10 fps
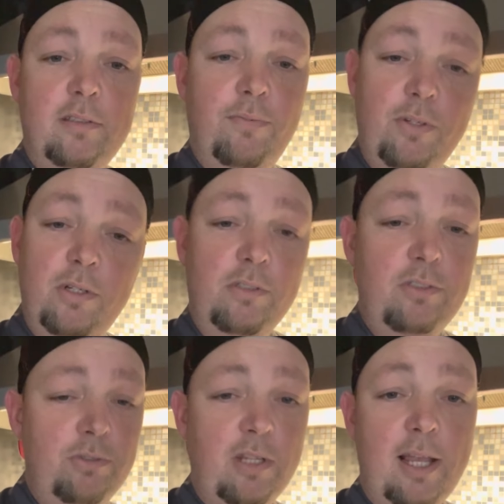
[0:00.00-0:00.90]
if
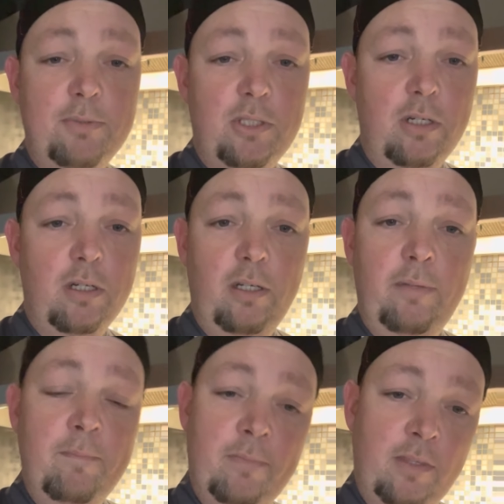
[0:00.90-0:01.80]
you stop
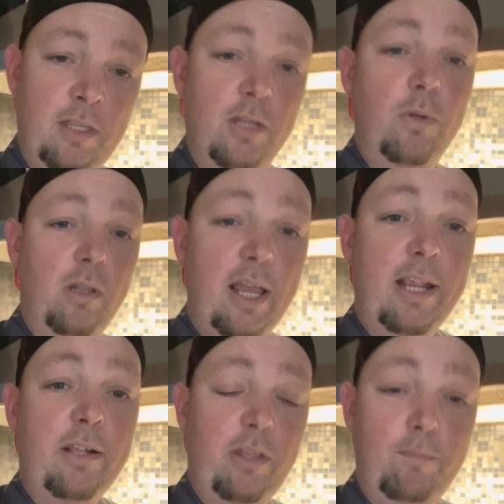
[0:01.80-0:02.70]
stirring, it will
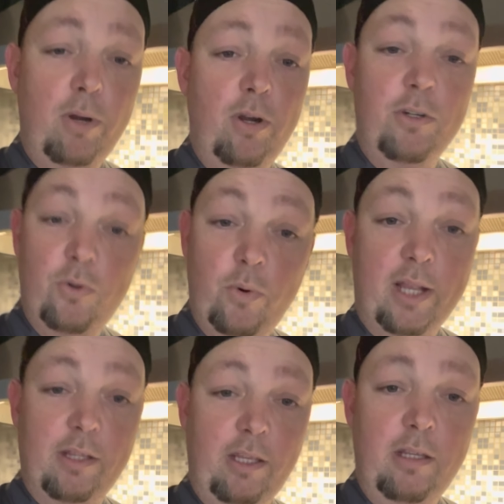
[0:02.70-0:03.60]
likely burn
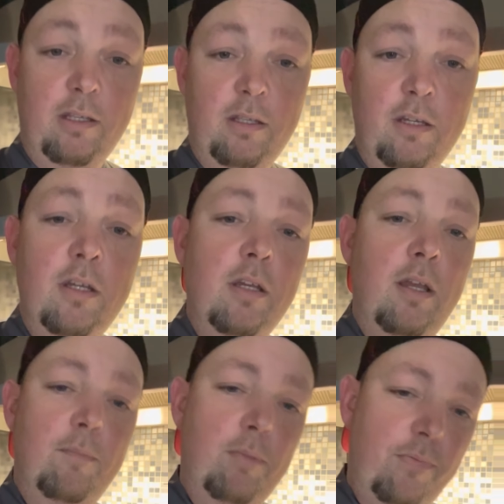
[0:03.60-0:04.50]
quickly.
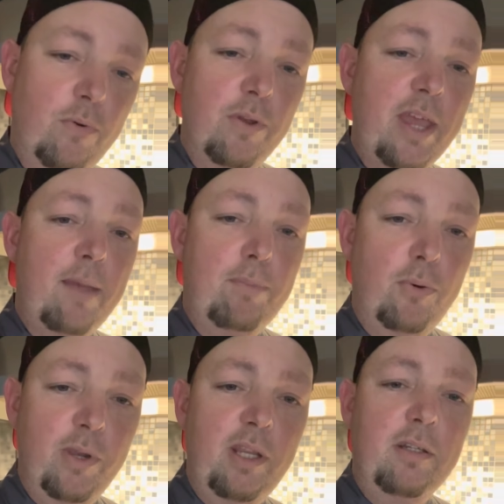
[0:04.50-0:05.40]
Before that
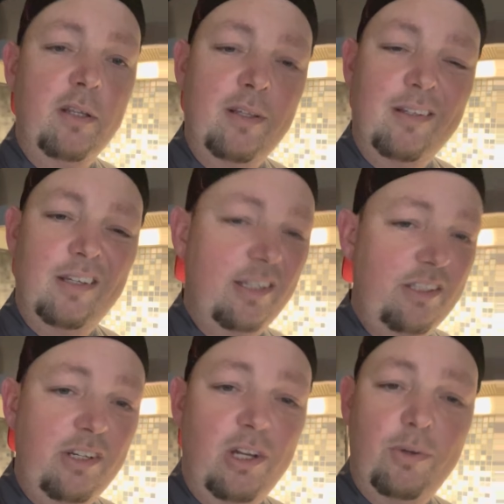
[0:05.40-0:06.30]
point,
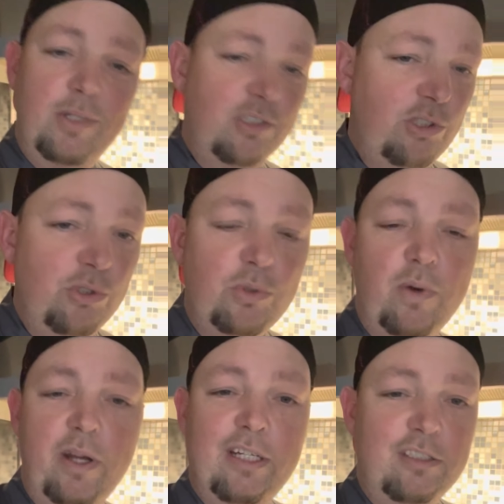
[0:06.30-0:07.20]
when it's
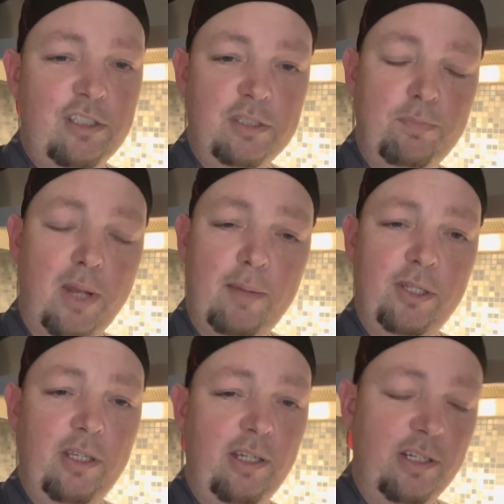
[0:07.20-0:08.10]
220 and it's just
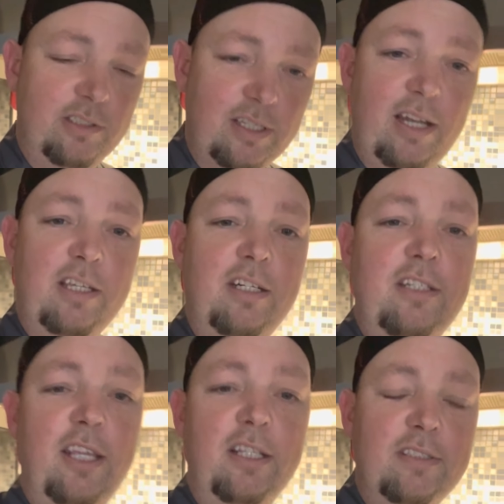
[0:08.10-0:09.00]
bubbling and it's kind of
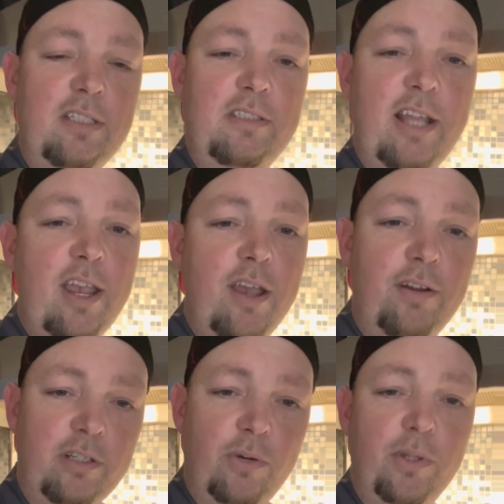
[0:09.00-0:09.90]
condensing
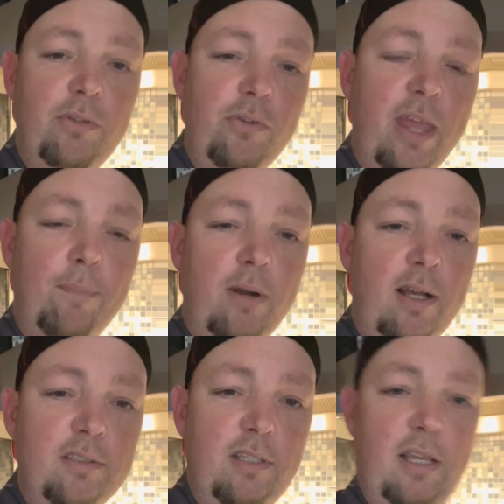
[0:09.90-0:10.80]
down and going through that
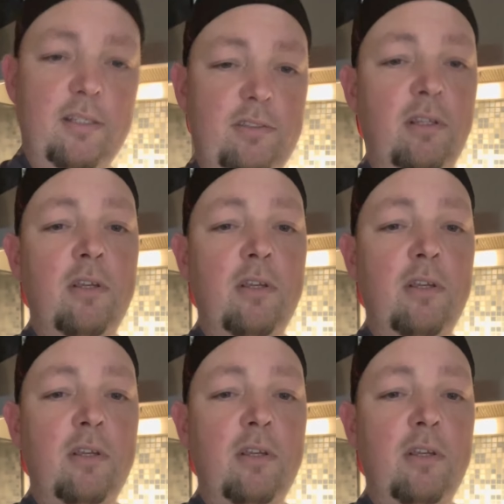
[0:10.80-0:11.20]
process,